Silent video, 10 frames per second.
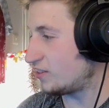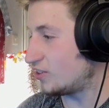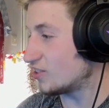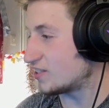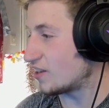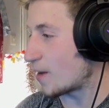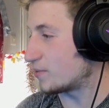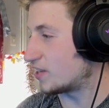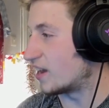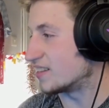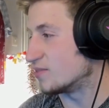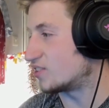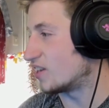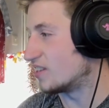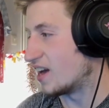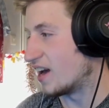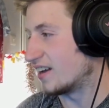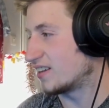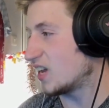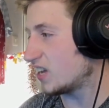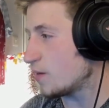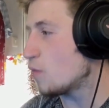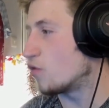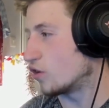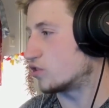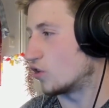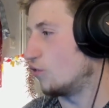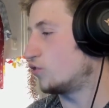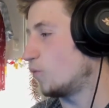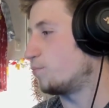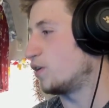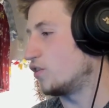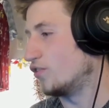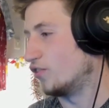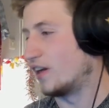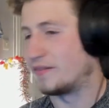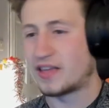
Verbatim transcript: it doesn't sound appetizing, I must say that. It could be worse, though. It could be, you know, like